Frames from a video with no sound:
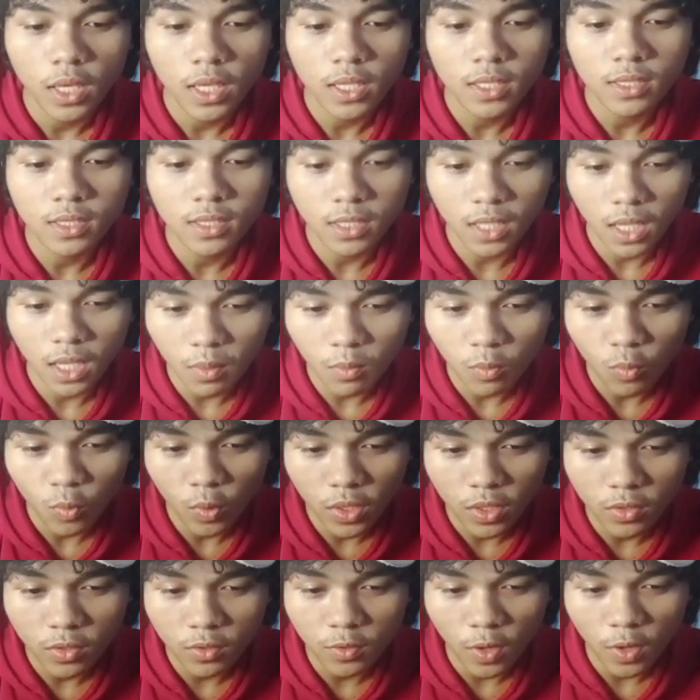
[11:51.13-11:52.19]
same
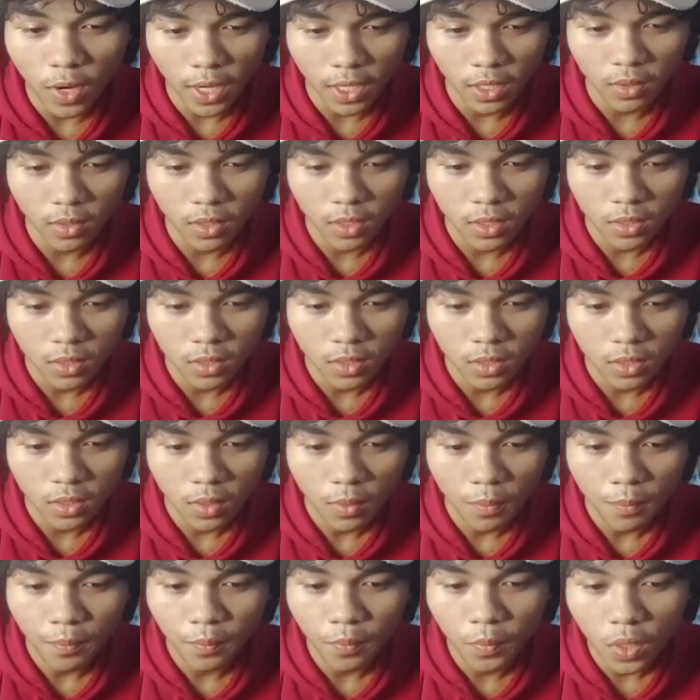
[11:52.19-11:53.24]
with the write,
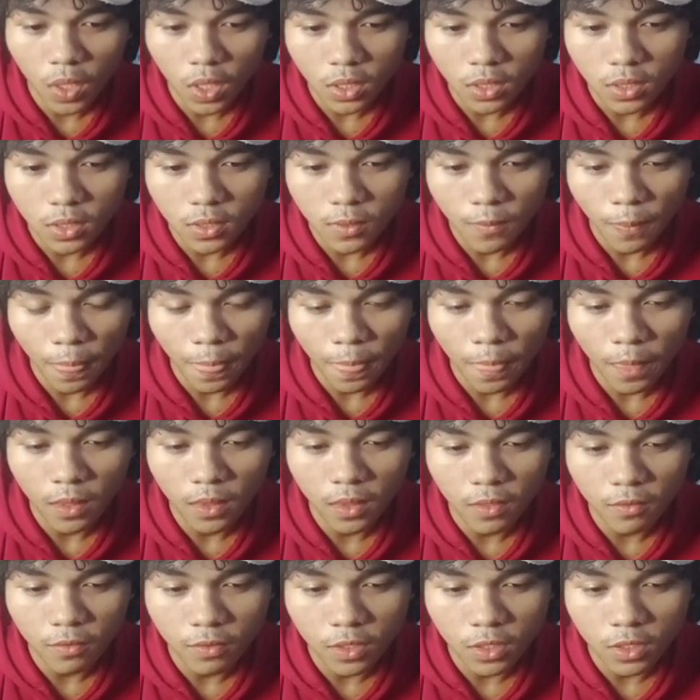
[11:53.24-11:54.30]
but the
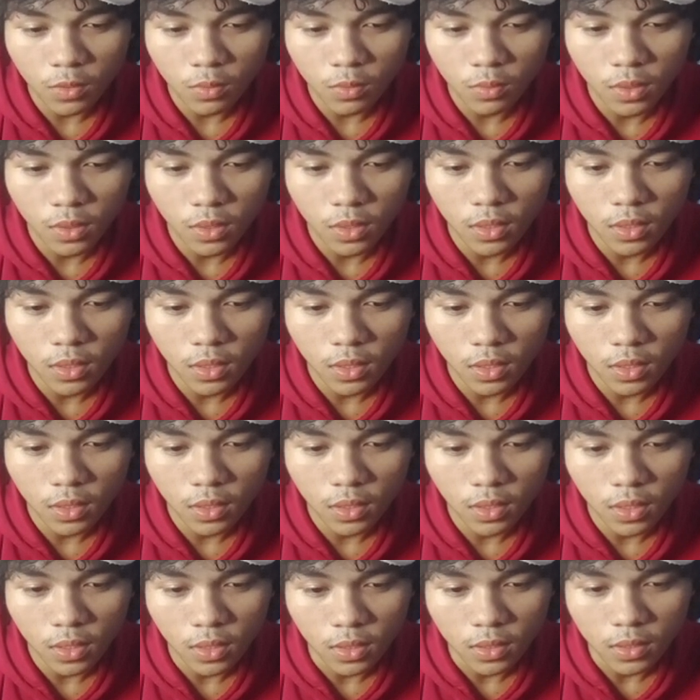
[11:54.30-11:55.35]
difference with
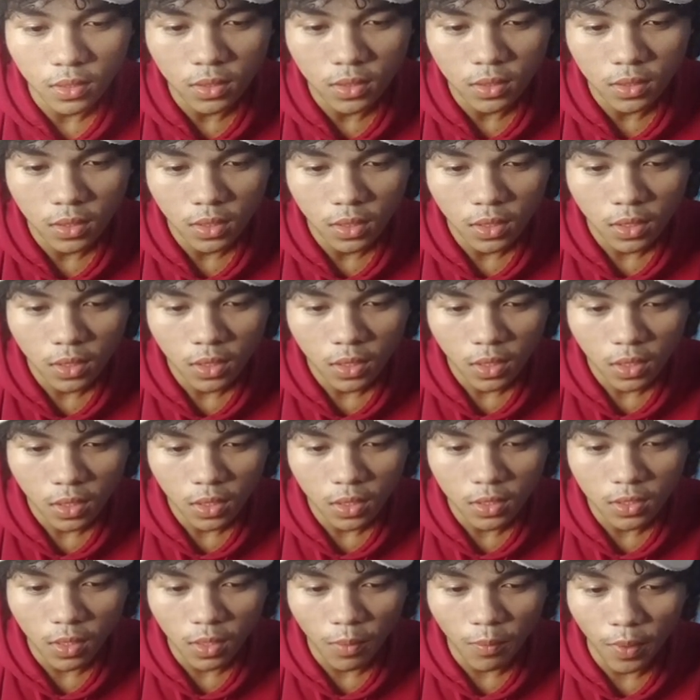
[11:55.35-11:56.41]
this
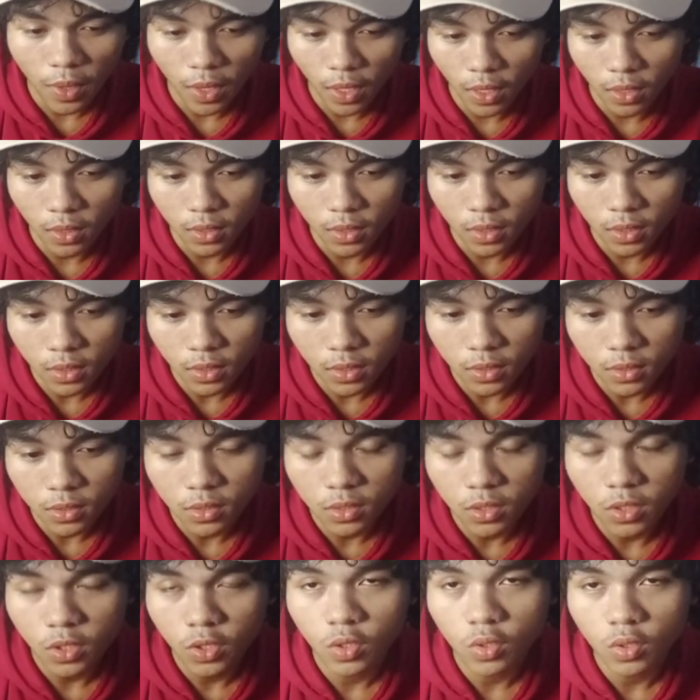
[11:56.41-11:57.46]
append is
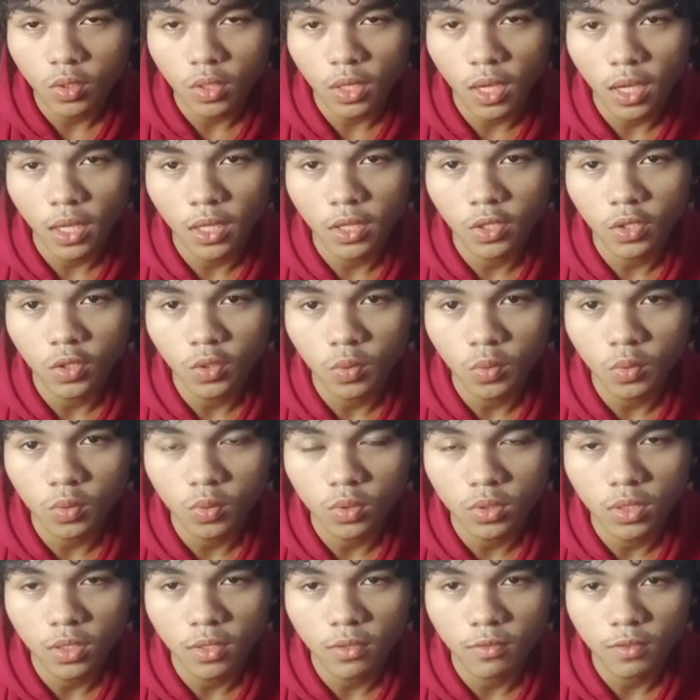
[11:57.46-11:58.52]
you can use
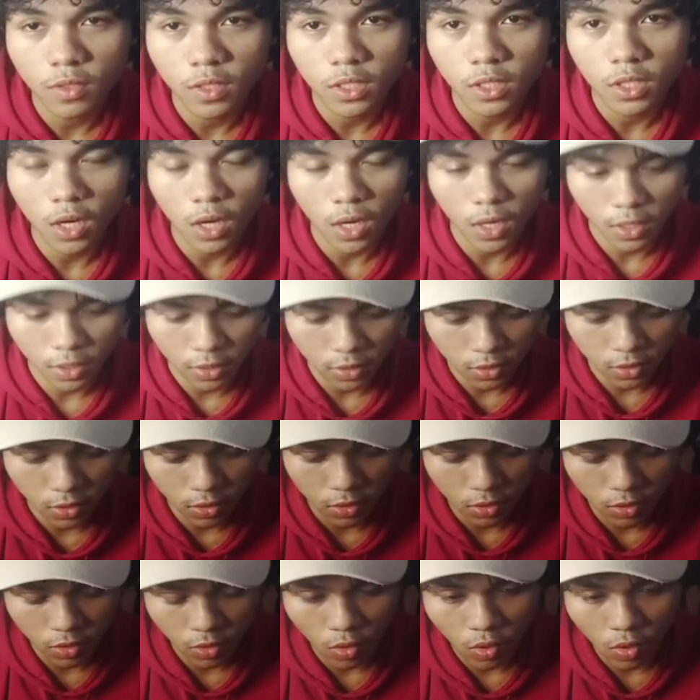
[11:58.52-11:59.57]
different
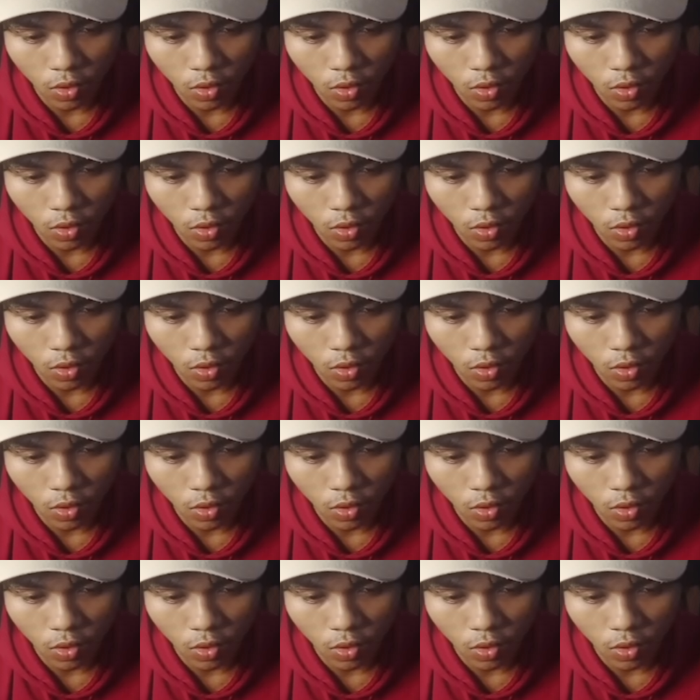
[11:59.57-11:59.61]
characters or